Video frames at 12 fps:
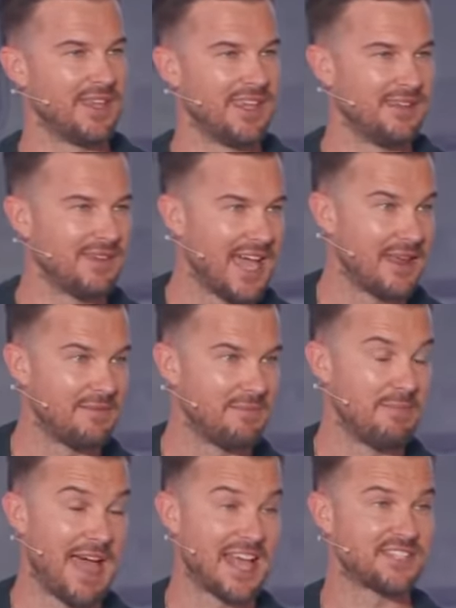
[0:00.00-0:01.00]
he had
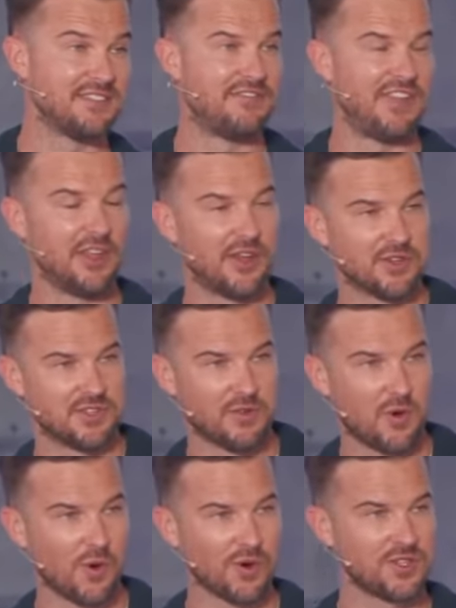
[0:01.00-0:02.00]
massive failures, of
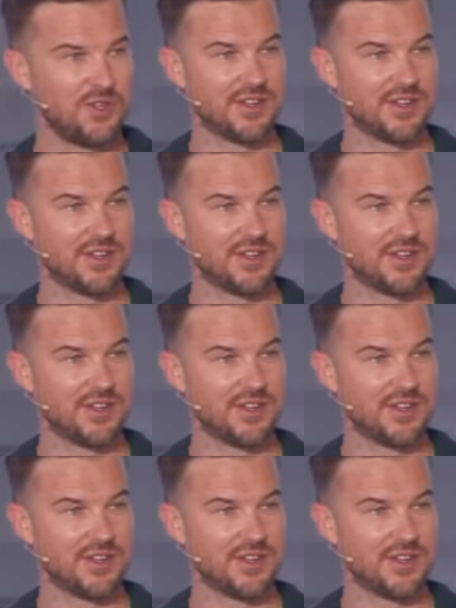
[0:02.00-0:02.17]
course.